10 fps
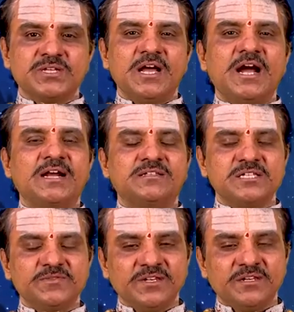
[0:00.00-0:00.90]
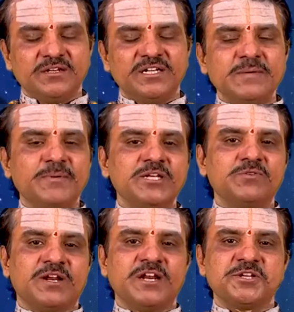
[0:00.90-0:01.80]
and this will deepen your
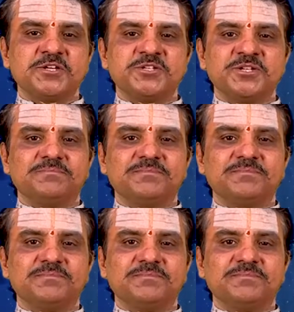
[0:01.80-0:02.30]
relationship.